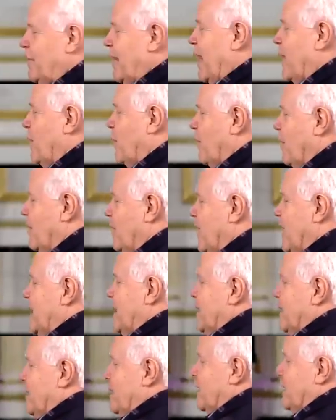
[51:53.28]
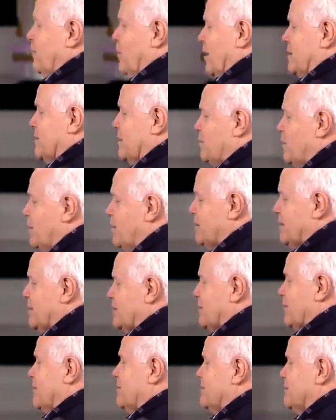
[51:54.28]
we're not going to eat nothing there, watching the movies,
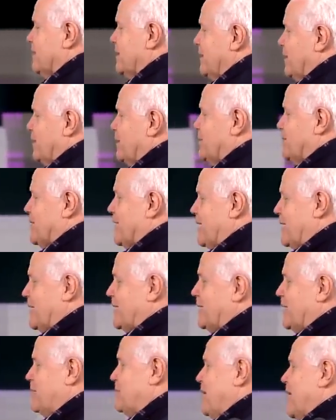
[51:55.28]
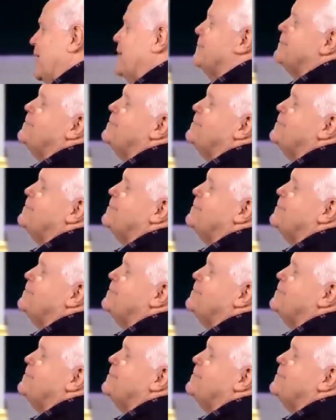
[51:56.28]
just going, you know, trying to cut back."